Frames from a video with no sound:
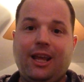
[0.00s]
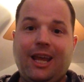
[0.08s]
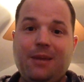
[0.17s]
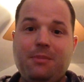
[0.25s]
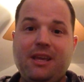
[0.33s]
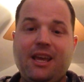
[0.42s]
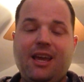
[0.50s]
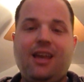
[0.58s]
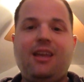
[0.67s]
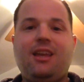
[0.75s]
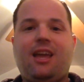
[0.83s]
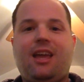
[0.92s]

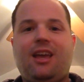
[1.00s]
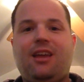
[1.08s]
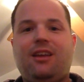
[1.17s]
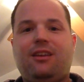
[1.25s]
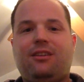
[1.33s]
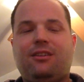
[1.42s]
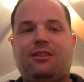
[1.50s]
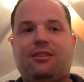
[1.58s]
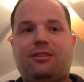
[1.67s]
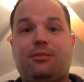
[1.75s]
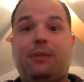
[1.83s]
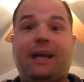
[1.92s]
NBA and
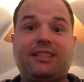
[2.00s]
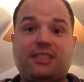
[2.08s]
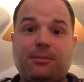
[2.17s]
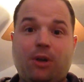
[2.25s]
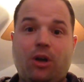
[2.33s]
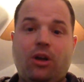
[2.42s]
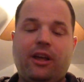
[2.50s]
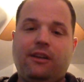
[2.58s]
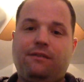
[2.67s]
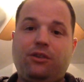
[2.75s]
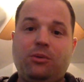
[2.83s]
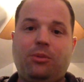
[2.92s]
or basketball
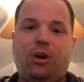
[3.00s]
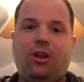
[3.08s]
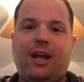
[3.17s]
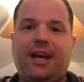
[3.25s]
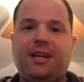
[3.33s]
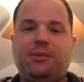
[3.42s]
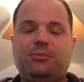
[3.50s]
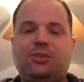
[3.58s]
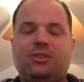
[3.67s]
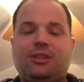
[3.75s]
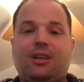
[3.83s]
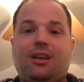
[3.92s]
and football
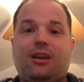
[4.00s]
items.